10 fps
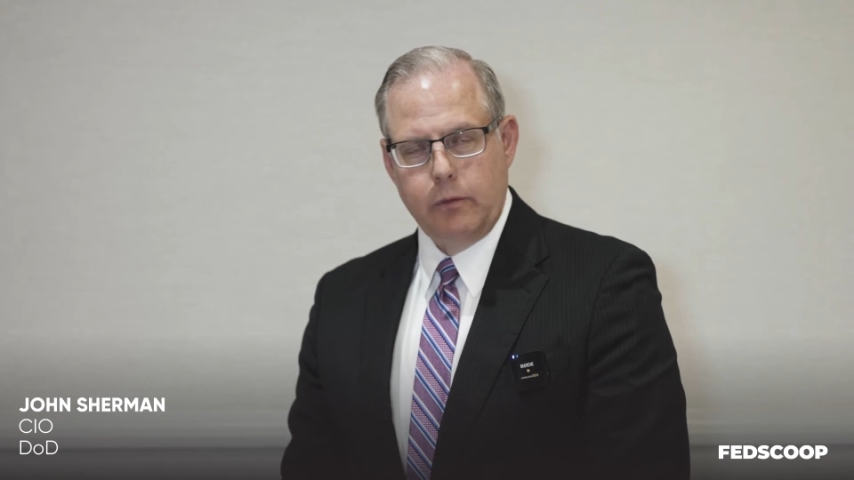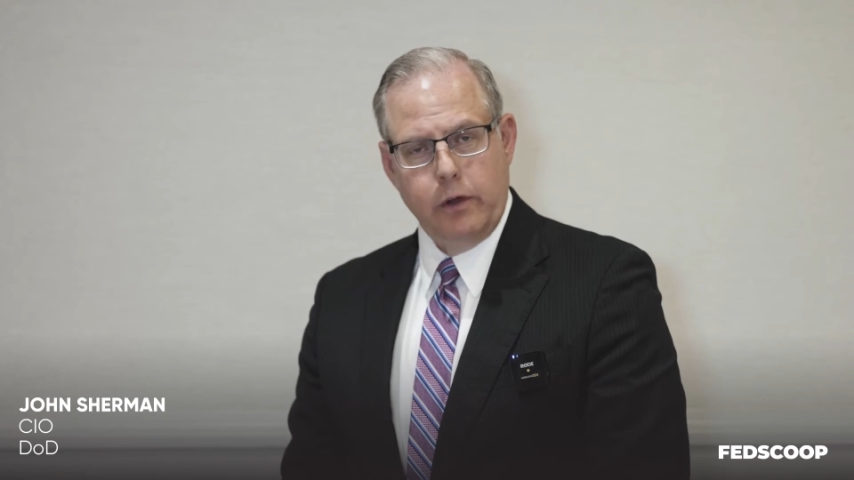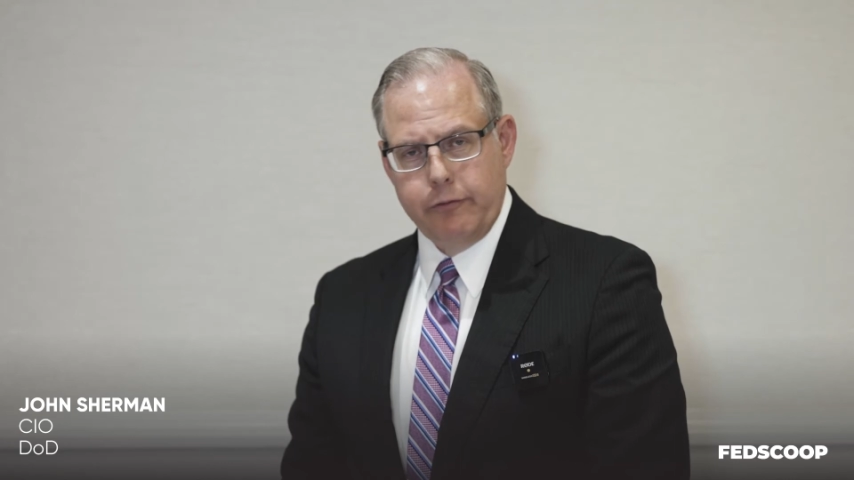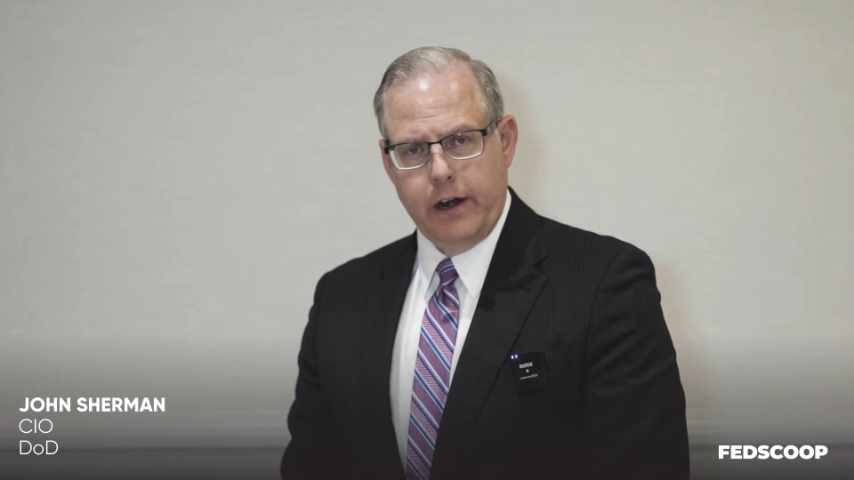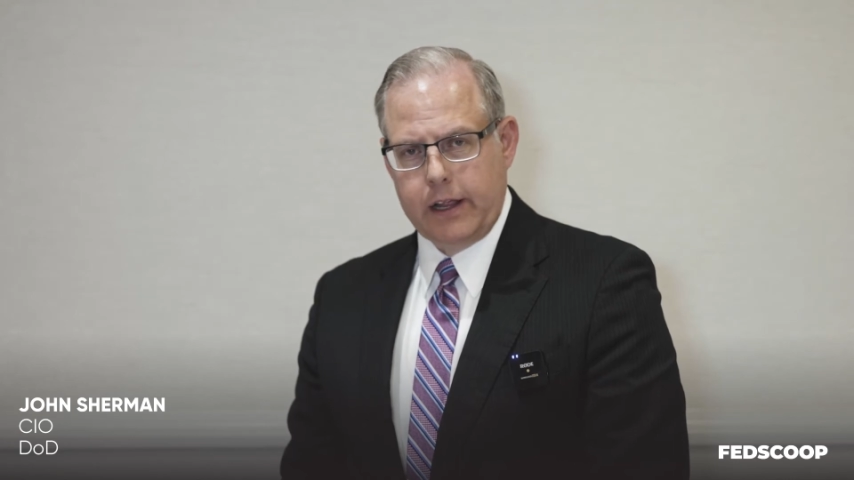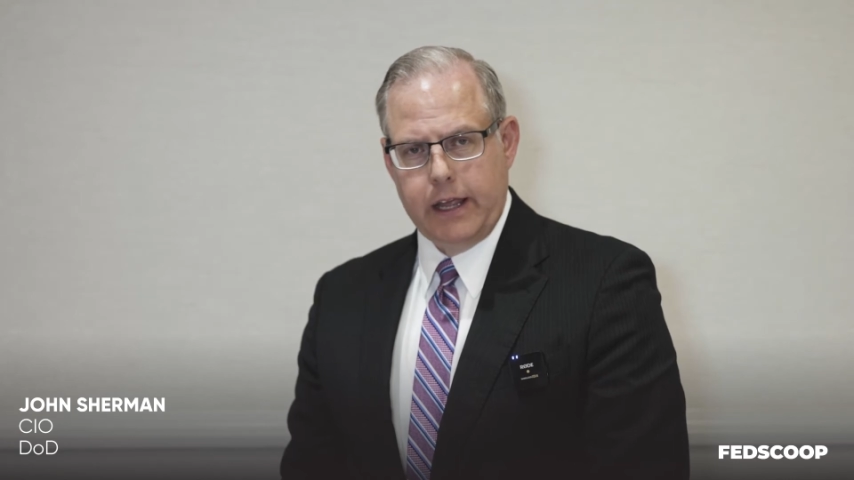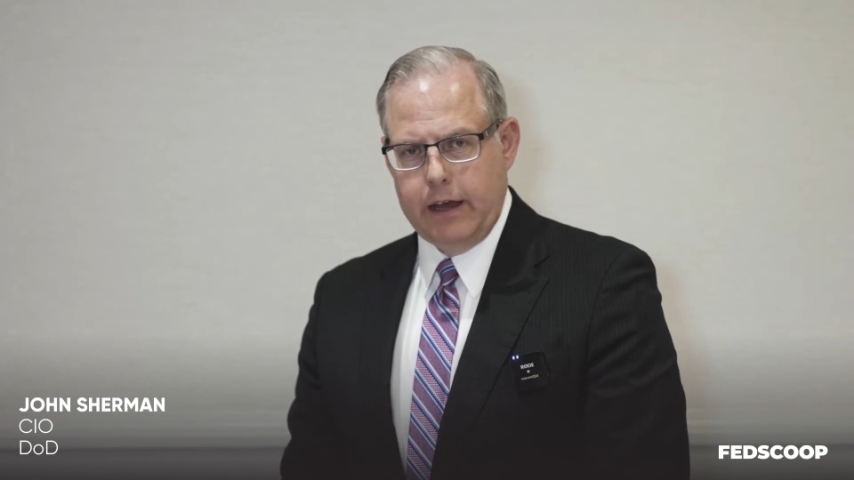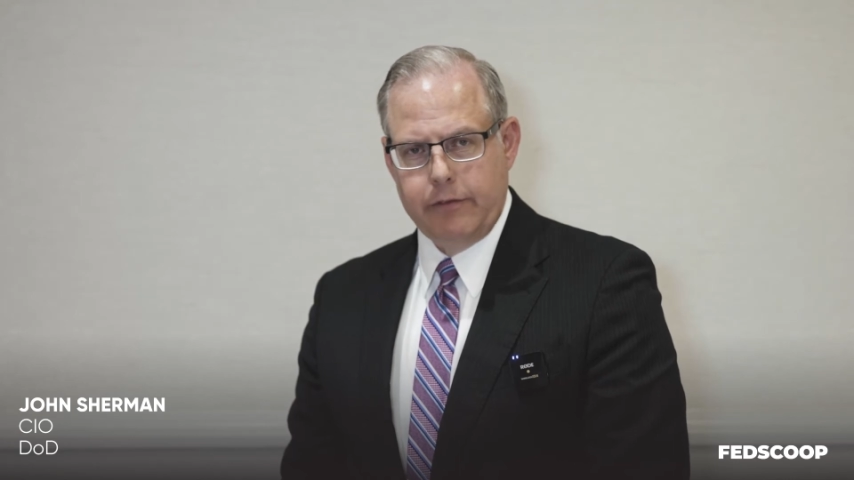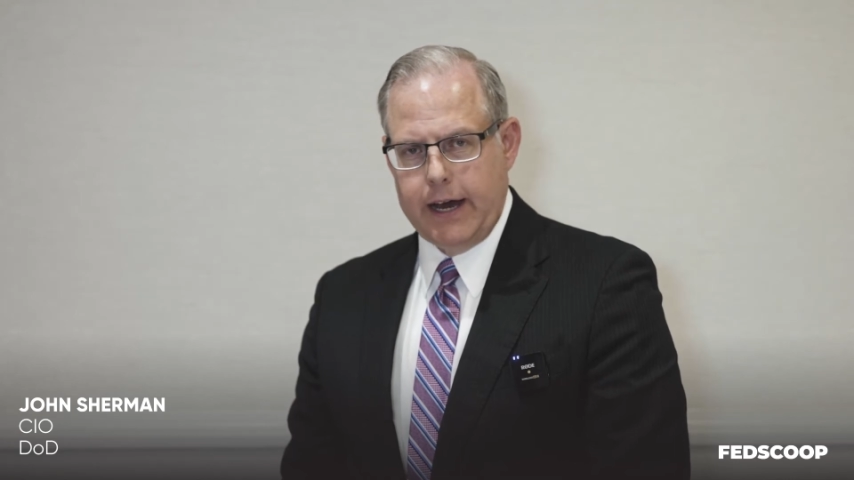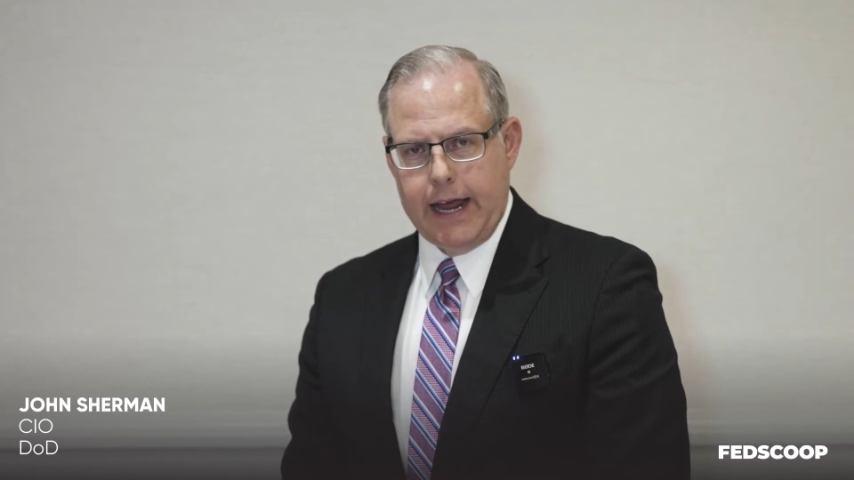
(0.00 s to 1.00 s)
We frankly
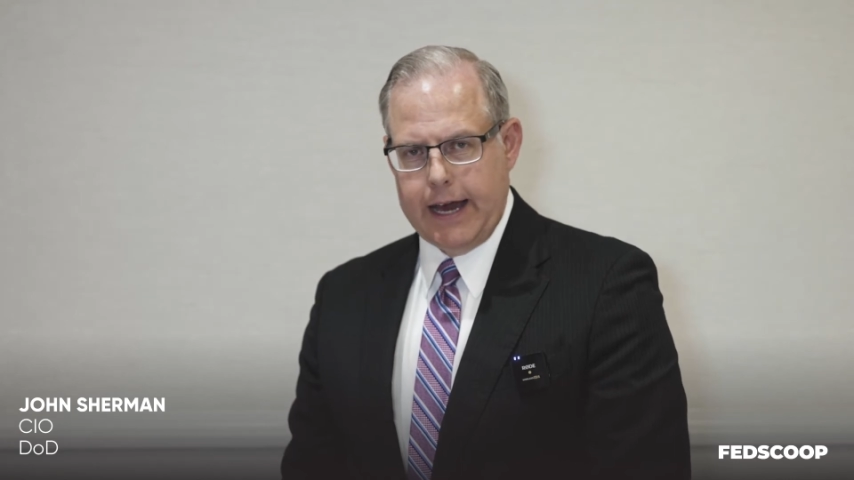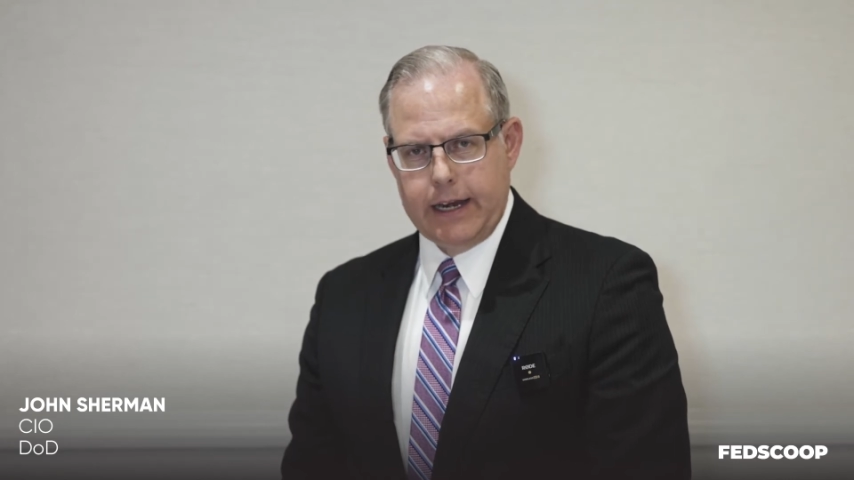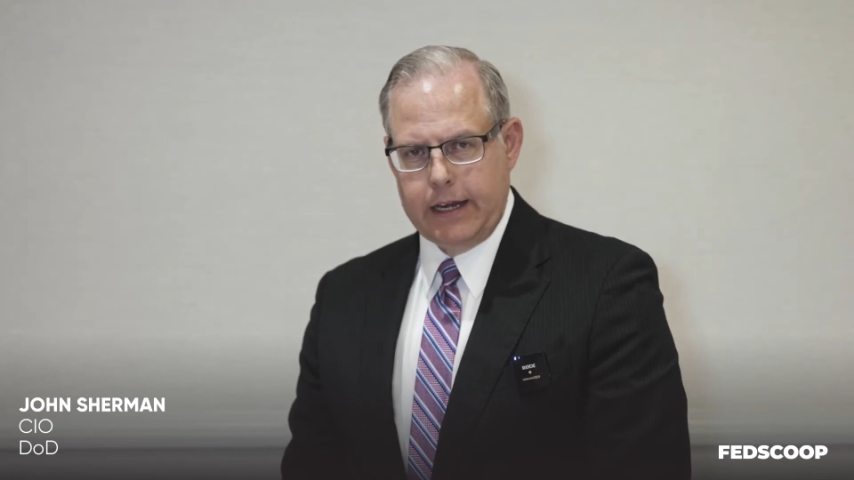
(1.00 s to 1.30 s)
have not had